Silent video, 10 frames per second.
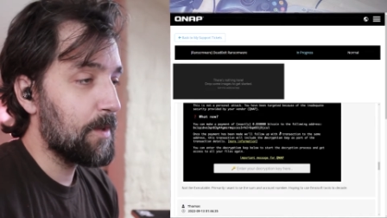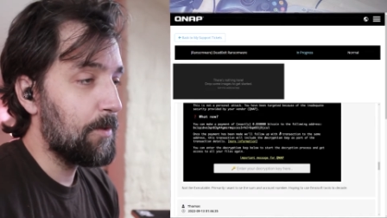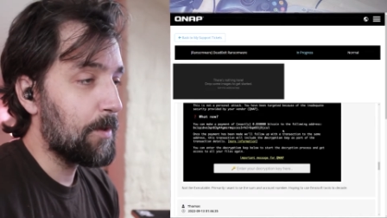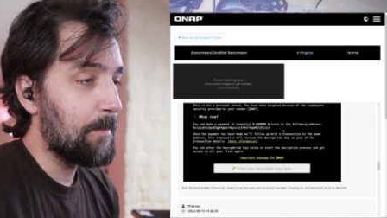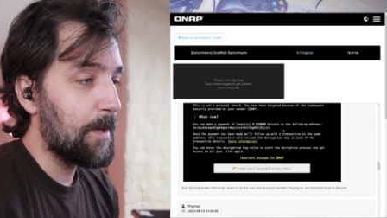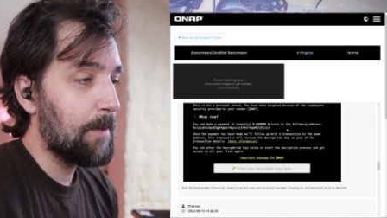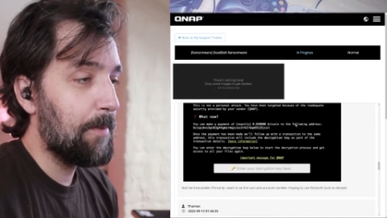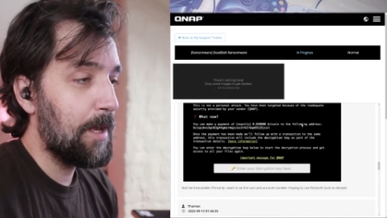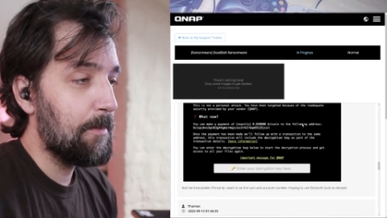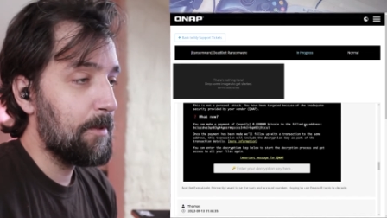You can make a
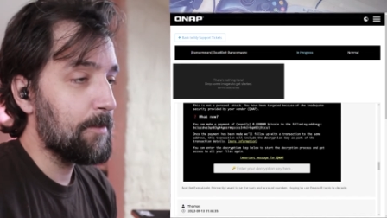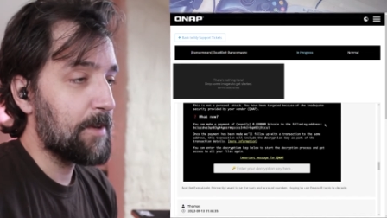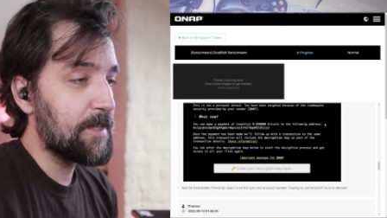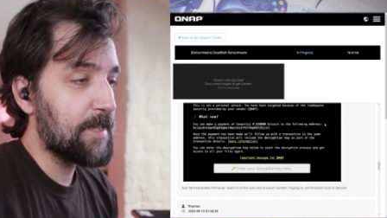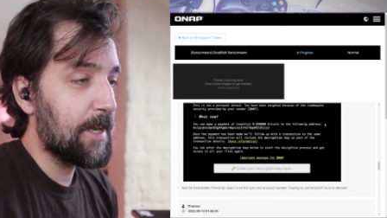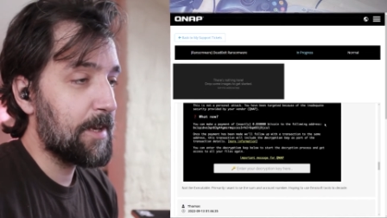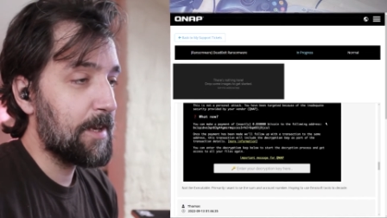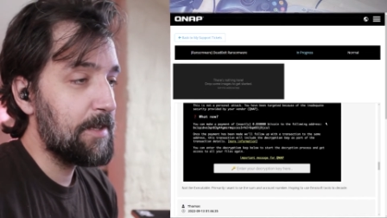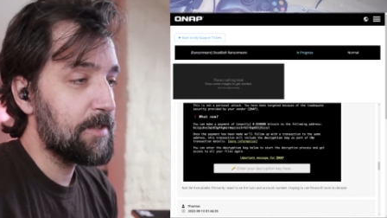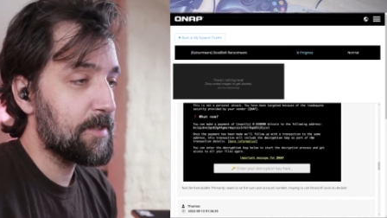payment of
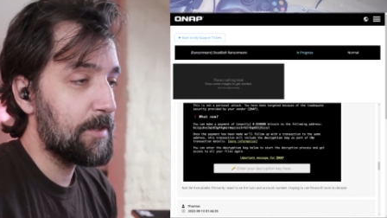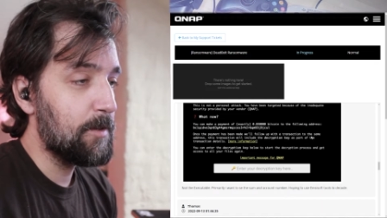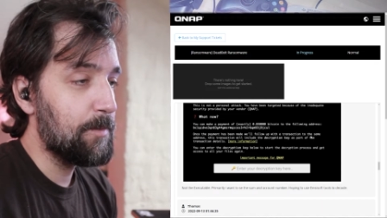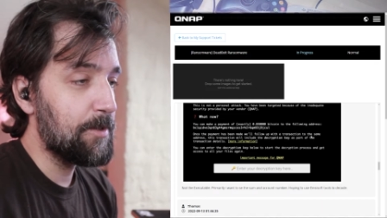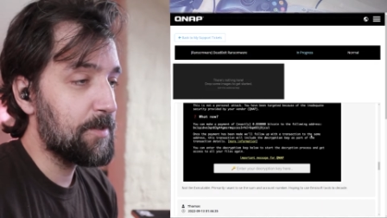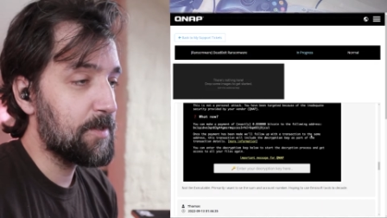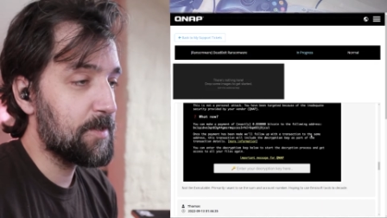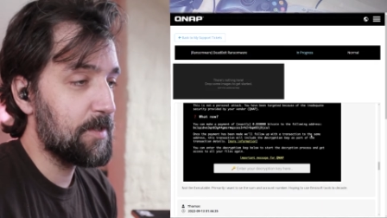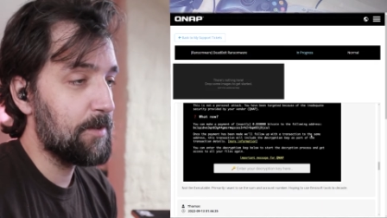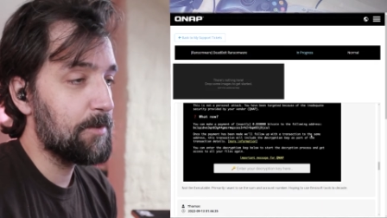exactly zero point
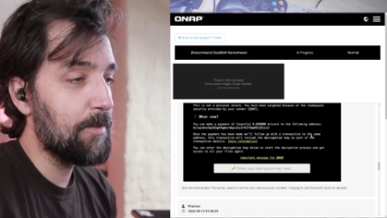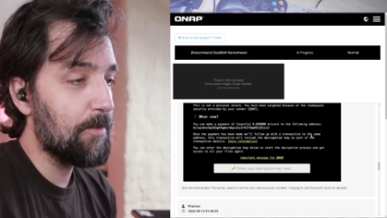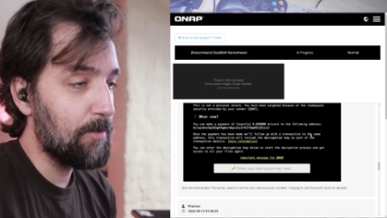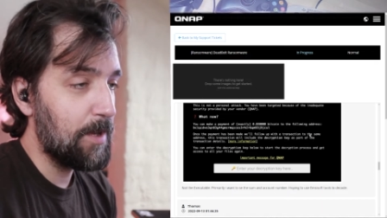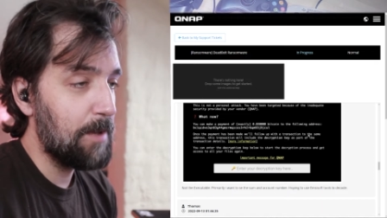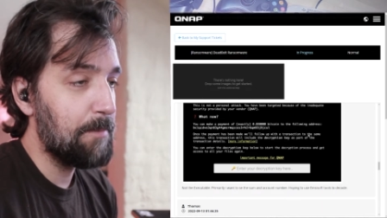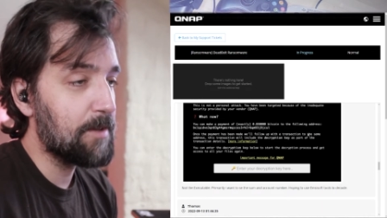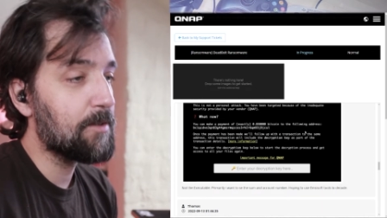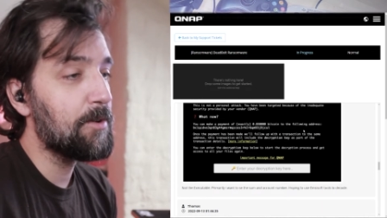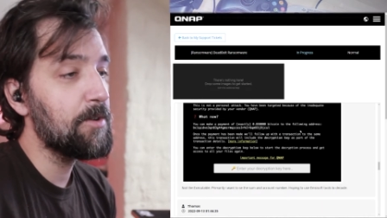zero three
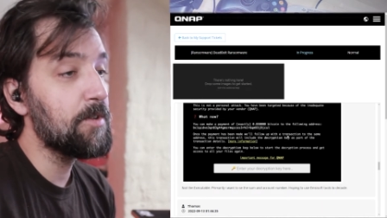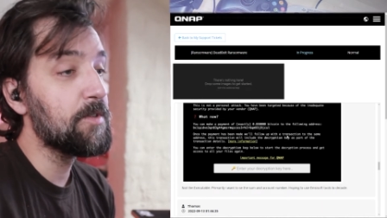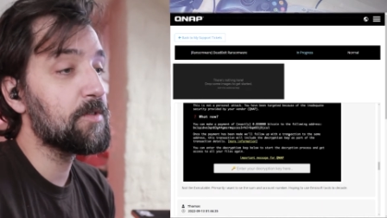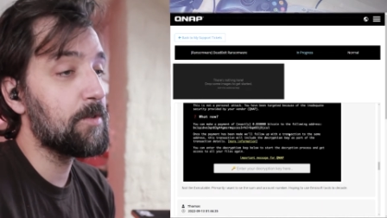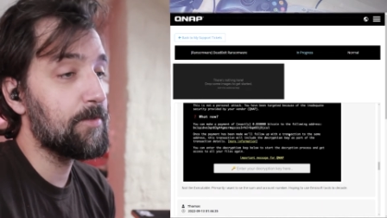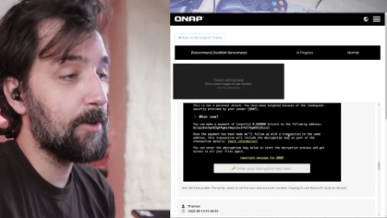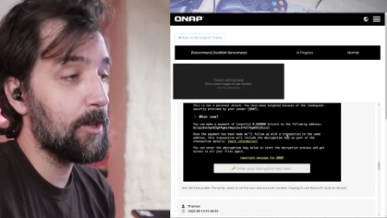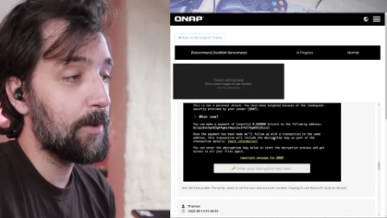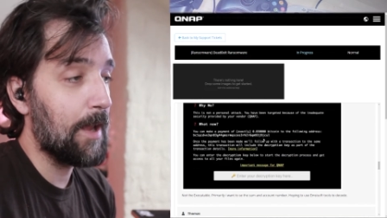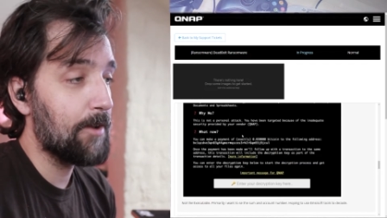bitcoins to the
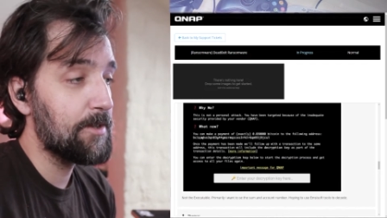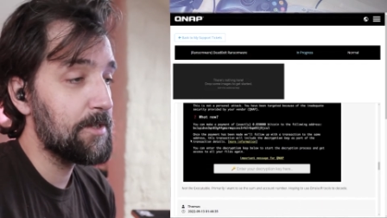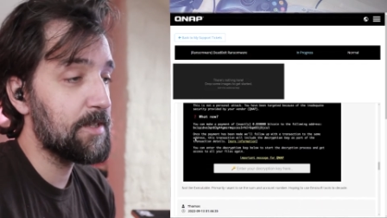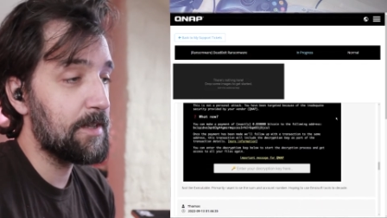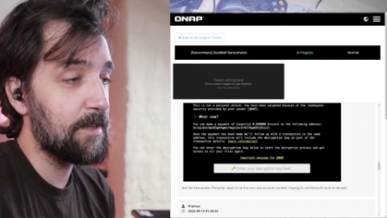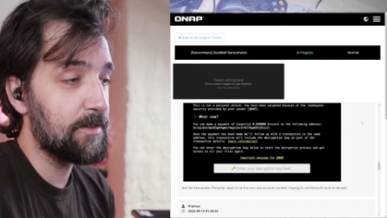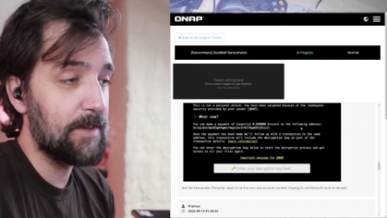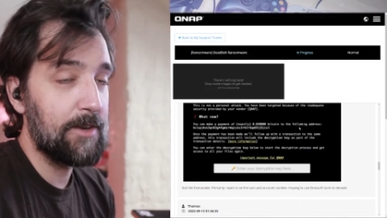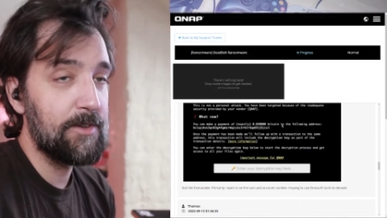following address, and there's an address,